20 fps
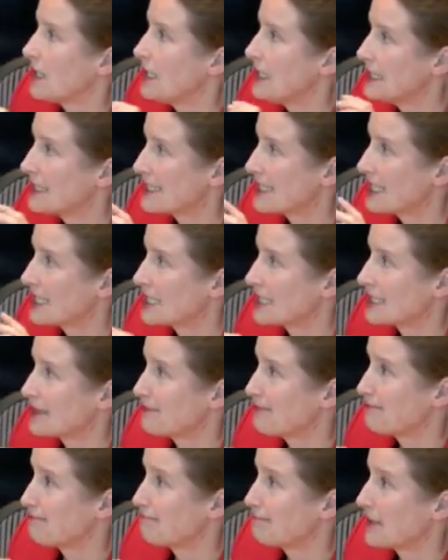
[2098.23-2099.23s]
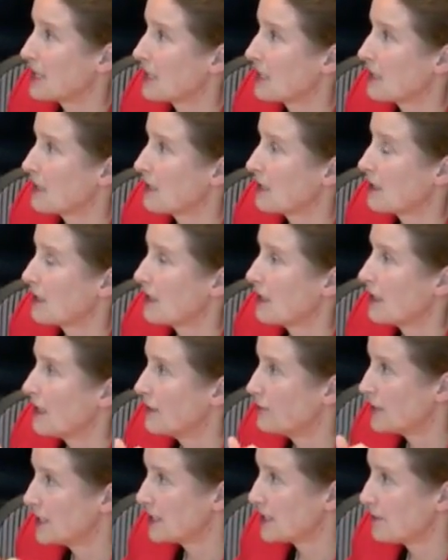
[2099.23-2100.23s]
he said
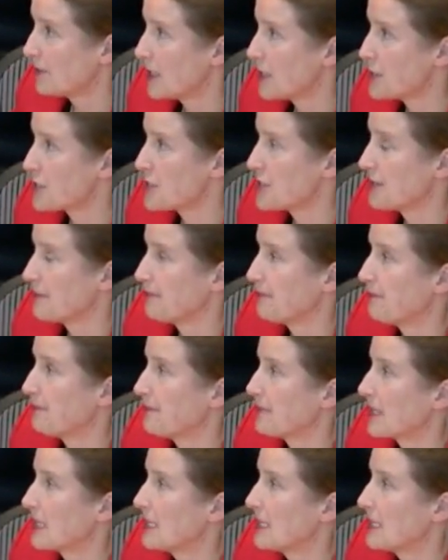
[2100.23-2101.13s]
a reservation